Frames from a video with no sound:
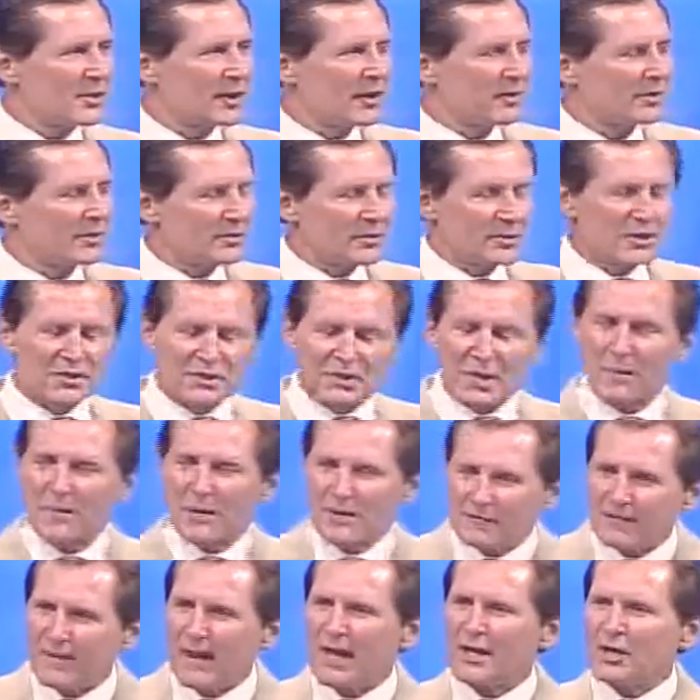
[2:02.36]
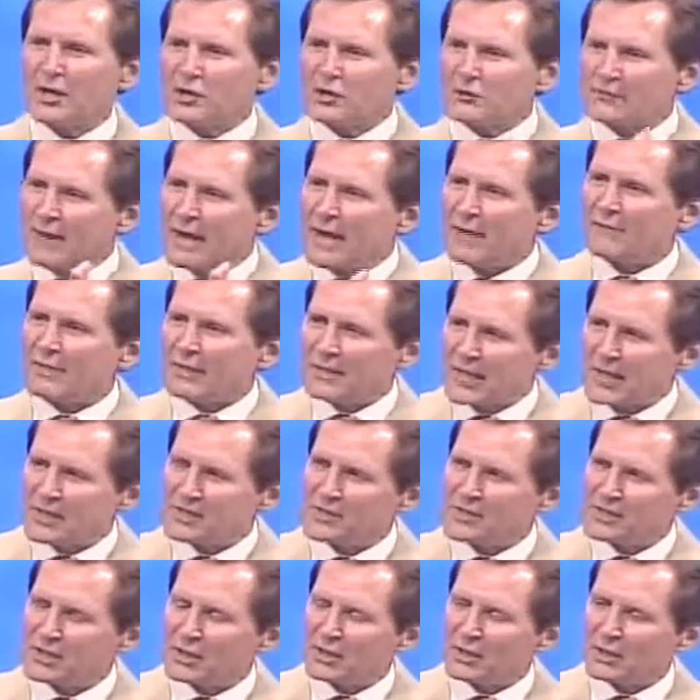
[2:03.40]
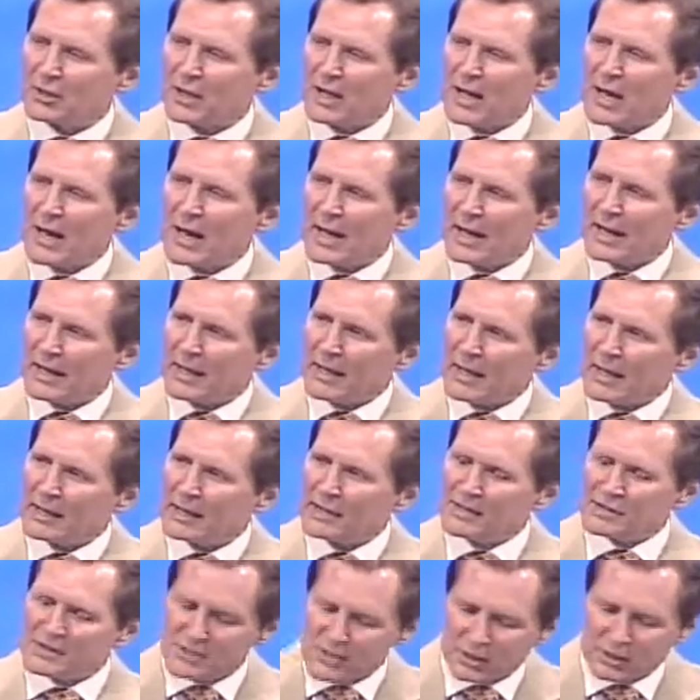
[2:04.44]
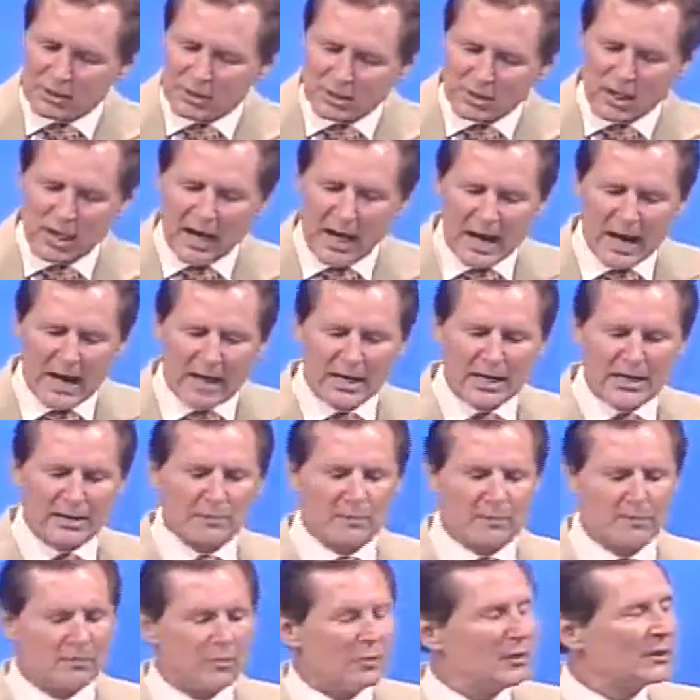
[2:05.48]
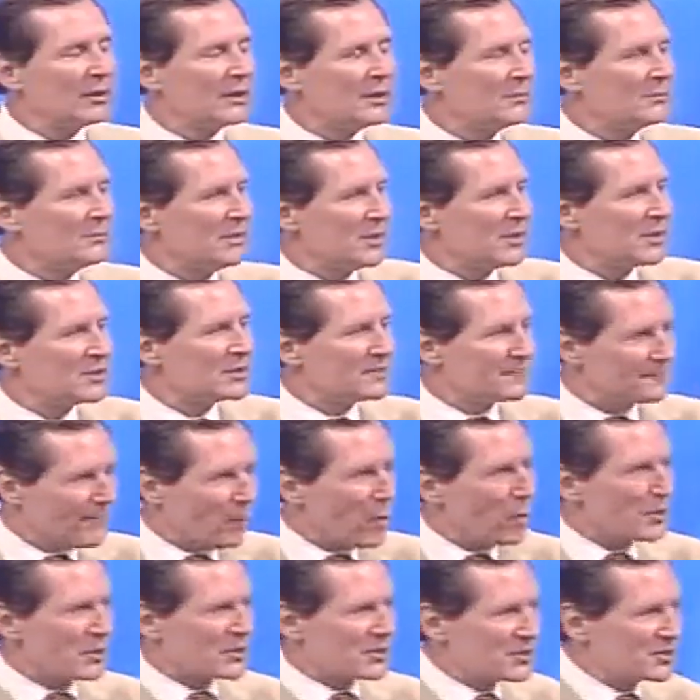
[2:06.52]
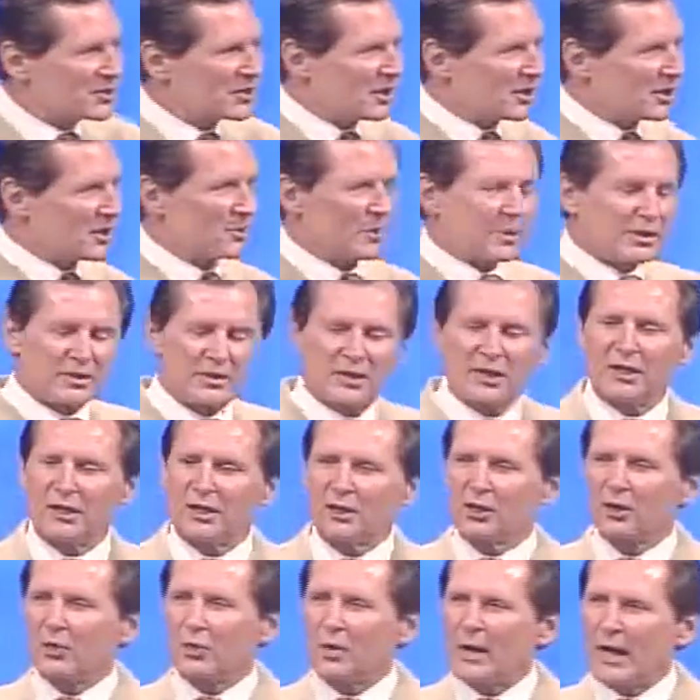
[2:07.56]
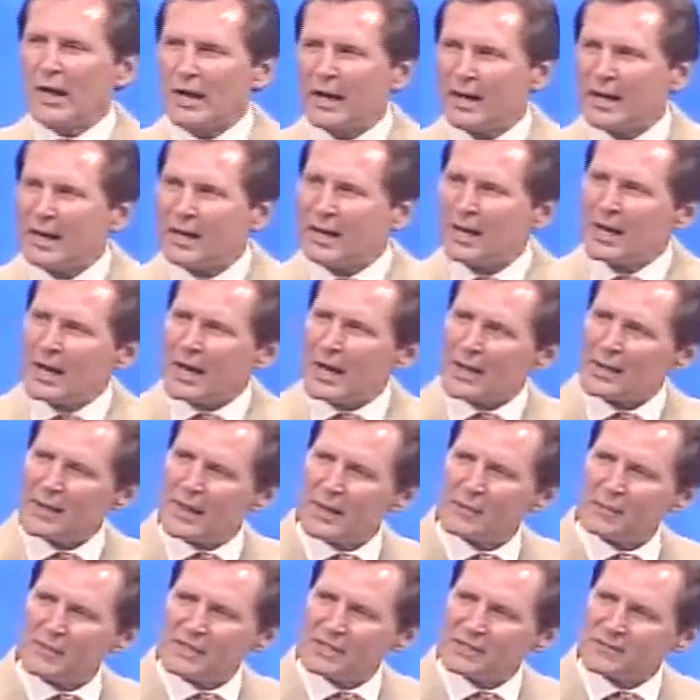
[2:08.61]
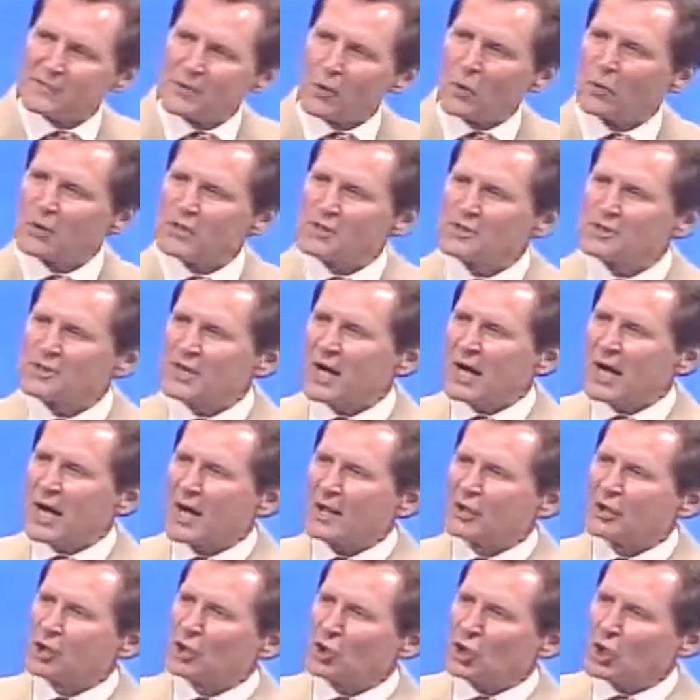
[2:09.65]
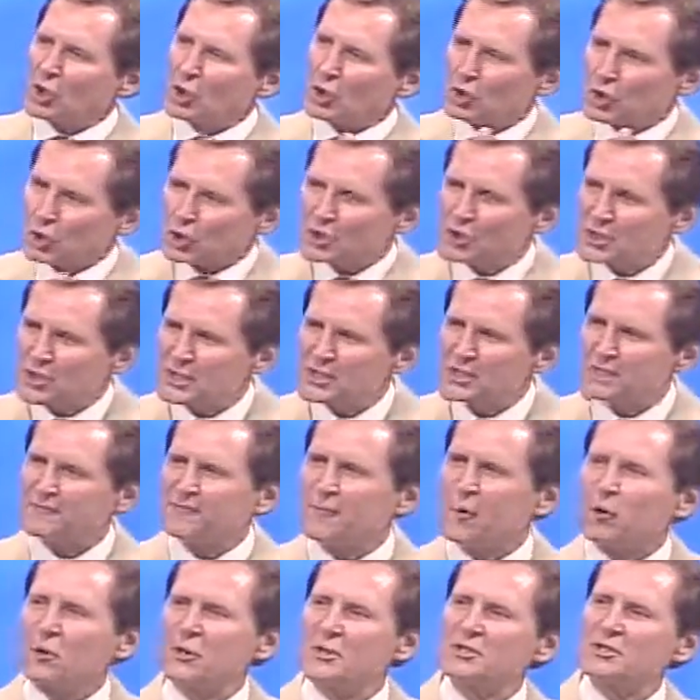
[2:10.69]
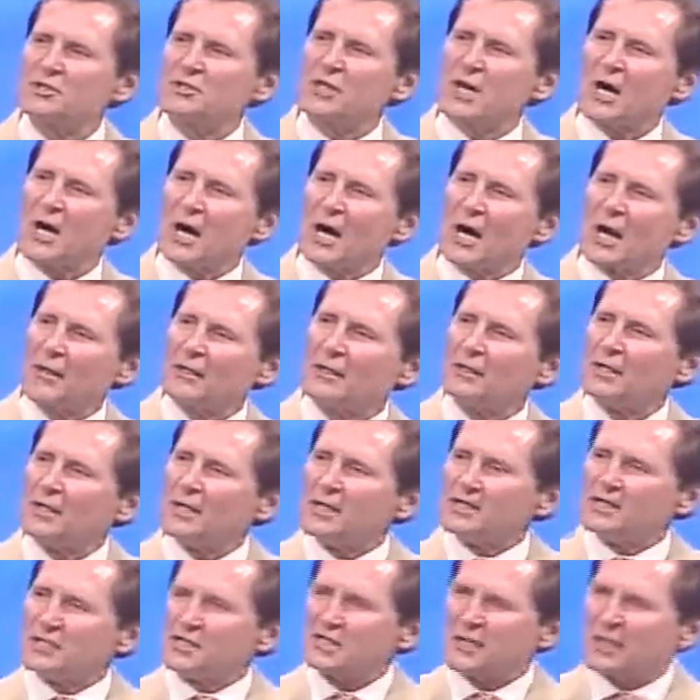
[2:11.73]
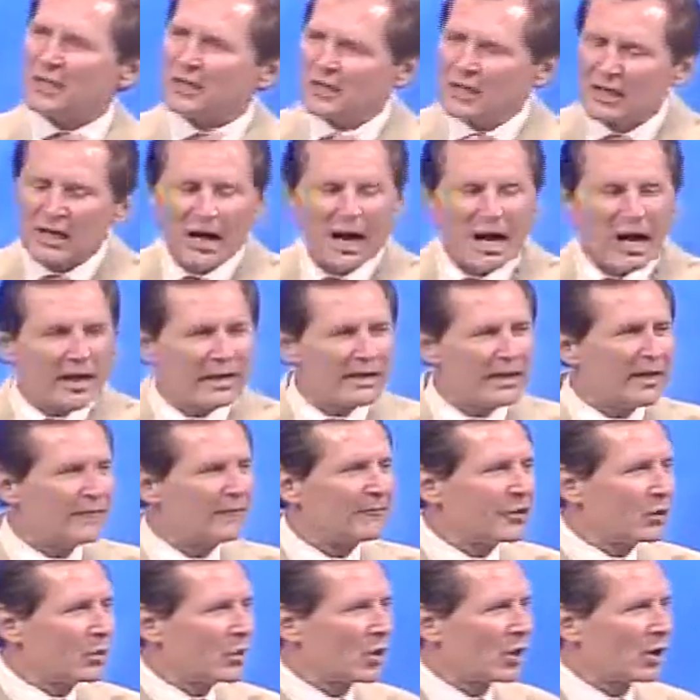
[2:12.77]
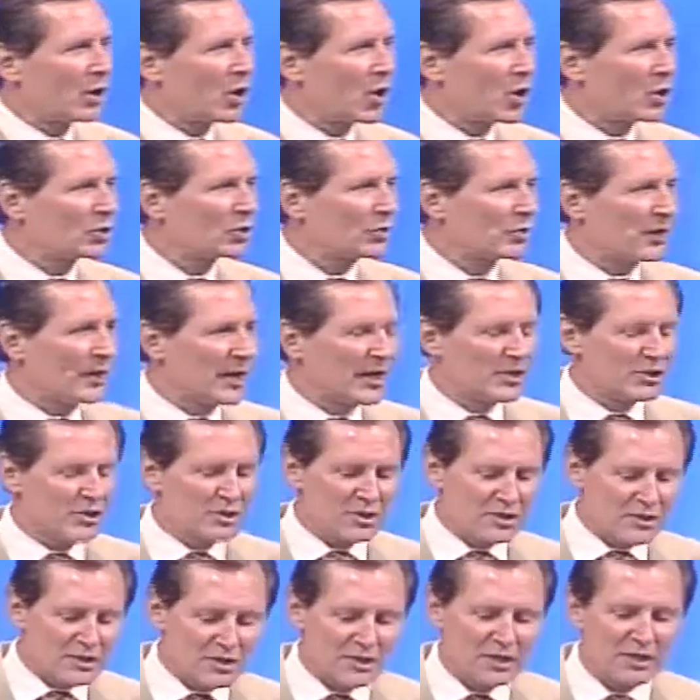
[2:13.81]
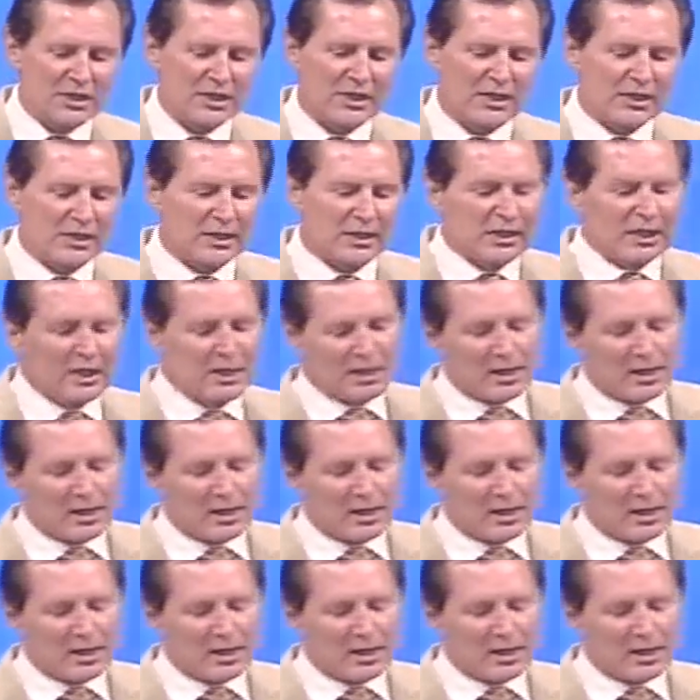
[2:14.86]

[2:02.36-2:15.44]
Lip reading: that there is some advantage of having that single eye. And the single eye really means focused in a particular way, and that means focused on goodness, focused on seeing God everywhere in all creation, seeing